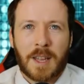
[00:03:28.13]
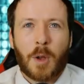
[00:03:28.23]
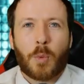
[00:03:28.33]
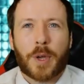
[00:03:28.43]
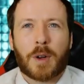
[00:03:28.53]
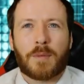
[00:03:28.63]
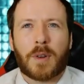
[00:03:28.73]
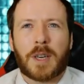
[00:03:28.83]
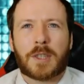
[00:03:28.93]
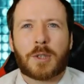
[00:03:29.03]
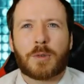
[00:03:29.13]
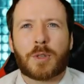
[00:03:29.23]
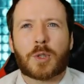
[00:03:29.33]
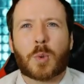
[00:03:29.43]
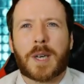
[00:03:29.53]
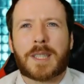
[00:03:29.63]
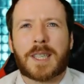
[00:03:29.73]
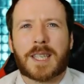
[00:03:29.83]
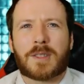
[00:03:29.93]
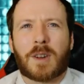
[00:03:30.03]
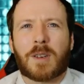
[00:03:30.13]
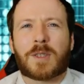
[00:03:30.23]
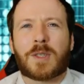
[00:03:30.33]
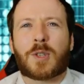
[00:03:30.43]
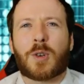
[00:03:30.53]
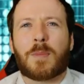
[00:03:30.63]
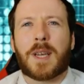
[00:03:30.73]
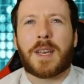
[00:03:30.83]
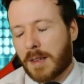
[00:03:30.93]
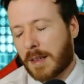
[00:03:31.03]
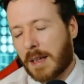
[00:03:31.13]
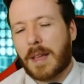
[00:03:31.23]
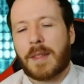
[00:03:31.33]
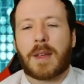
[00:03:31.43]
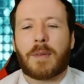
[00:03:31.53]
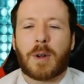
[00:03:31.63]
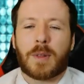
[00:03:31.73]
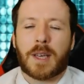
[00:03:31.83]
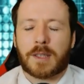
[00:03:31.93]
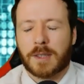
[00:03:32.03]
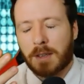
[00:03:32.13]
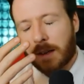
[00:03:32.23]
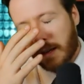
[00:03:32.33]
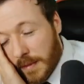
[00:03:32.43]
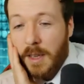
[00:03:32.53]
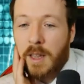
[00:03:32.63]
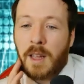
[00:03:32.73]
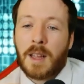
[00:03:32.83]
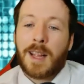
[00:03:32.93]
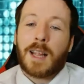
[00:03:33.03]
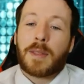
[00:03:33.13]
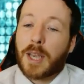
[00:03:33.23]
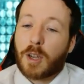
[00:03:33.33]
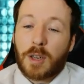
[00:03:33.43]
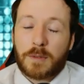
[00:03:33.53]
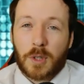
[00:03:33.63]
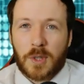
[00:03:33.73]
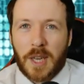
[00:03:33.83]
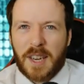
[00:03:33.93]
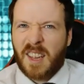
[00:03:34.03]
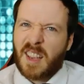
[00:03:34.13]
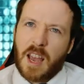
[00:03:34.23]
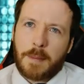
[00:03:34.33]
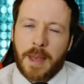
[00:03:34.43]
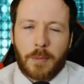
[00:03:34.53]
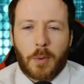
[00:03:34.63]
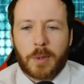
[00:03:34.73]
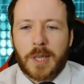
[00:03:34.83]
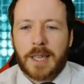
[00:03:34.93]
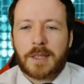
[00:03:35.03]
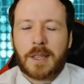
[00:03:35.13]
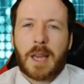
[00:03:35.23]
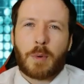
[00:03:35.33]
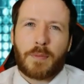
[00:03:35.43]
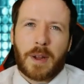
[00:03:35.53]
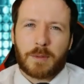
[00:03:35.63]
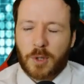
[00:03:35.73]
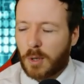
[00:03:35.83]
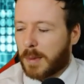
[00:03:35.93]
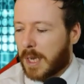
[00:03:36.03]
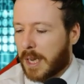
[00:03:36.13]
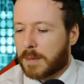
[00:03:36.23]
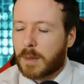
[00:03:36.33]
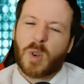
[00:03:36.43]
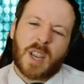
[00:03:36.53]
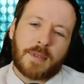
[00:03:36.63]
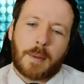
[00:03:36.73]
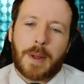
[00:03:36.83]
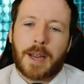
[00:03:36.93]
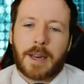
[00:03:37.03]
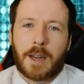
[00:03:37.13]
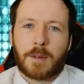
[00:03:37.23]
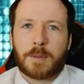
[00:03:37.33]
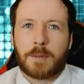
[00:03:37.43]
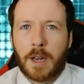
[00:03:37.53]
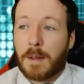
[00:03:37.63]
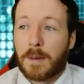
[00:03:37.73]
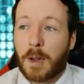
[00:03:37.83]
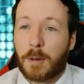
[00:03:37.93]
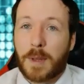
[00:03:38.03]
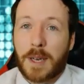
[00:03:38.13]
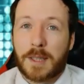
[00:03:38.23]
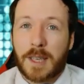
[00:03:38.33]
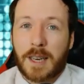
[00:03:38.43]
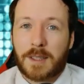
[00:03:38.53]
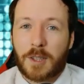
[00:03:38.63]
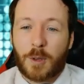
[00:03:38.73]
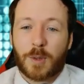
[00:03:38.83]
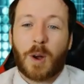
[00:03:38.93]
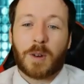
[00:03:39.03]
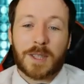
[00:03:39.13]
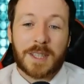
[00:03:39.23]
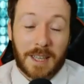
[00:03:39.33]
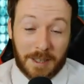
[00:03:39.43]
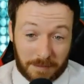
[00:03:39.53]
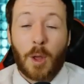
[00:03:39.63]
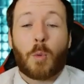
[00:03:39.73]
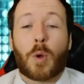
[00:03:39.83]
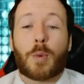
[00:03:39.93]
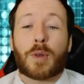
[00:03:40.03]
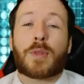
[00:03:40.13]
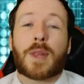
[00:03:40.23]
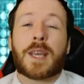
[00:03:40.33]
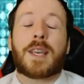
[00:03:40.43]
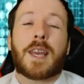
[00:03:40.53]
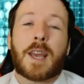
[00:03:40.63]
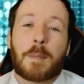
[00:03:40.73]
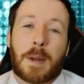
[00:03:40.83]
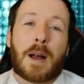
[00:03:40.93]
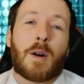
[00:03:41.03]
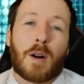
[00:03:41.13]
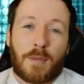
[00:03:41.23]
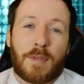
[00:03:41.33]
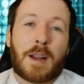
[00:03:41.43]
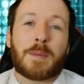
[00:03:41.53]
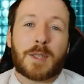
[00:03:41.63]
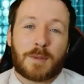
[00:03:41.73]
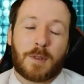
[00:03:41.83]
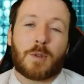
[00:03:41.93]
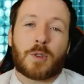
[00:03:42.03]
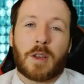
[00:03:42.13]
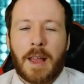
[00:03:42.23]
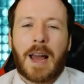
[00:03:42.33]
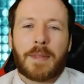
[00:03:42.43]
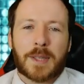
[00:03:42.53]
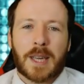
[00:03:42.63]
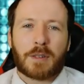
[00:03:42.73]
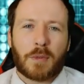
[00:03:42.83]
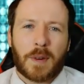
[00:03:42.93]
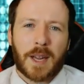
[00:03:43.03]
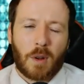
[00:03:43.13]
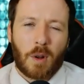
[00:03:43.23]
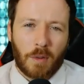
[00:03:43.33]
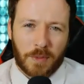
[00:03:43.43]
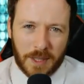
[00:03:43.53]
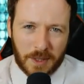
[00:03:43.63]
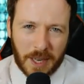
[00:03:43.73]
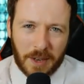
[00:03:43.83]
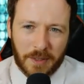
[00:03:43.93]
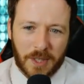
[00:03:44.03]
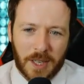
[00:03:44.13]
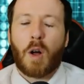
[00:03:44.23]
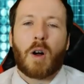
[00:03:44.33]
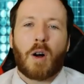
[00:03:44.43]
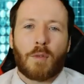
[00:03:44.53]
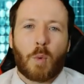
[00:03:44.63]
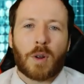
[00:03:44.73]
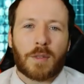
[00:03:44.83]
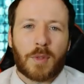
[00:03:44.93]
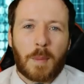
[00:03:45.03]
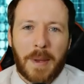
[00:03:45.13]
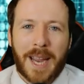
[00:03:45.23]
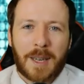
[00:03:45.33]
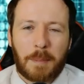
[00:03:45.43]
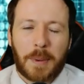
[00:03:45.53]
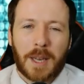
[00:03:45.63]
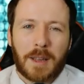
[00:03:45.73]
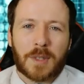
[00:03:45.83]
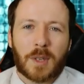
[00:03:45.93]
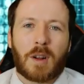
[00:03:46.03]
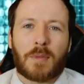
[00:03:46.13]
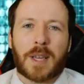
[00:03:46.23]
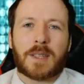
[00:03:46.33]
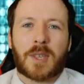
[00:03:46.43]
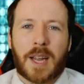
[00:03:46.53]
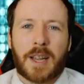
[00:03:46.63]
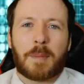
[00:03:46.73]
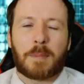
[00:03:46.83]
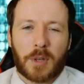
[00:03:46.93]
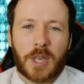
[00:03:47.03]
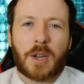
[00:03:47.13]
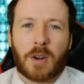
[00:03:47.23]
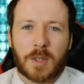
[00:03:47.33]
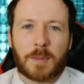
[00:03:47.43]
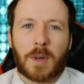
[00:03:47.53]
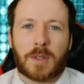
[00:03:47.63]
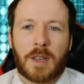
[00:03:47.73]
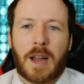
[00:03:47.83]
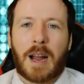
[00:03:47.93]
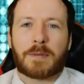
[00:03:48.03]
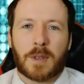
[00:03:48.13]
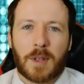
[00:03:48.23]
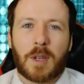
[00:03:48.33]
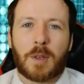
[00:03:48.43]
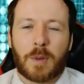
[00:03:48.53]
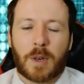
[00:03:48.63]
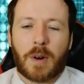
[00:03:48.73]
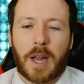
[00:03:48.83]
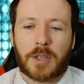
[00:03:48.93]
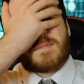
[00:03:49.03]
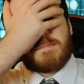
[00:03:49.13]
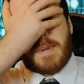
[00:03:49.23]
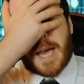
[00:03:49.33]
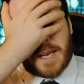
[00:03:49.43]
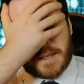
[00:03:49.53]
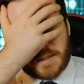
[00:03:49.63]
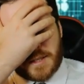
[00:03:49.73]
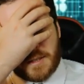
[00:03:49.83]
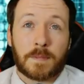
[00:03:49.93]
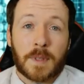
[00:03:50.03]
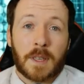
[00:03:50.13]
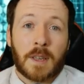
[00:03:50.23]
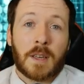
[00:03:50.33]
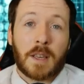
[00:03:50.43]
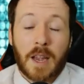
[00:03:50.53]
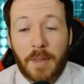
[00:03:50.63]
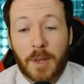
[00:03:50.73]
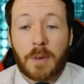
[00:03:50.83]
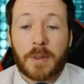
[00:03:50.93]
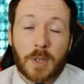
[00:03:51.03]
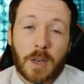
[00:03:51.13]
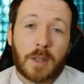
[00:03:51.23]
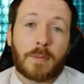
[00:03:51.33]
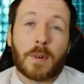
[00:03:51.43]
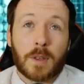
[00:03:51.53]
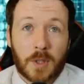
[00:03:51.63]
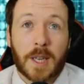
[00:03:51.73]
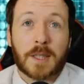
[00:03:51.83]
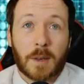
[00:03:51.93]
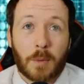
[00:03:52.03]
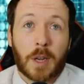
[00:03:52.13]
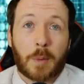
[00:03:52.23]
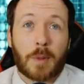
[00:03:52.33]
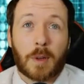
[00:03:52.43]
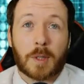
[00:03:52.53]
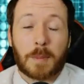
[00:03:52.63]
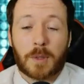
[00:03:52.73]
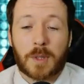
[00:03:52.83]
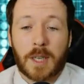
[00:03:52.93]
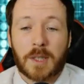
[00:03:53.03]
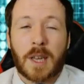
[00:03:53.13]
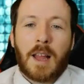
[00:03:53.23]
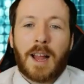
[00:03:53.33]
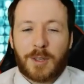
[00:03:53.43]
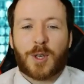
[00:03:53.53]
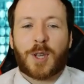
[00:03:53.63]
We converted $226 to 2 million, and then they wrote this. They could have just said, yeah, mate, we were testing it. We found 2 million. We're giving it back now. Nope. They decided to use honesty. We were thinking about our family's future at the sacrifice of the integrity of one of the main pillars of the entire bloody cosmos after the lunar crash. Mate. Yeah, they're going to return the funds. Yes, they're working with Osmosis. As you can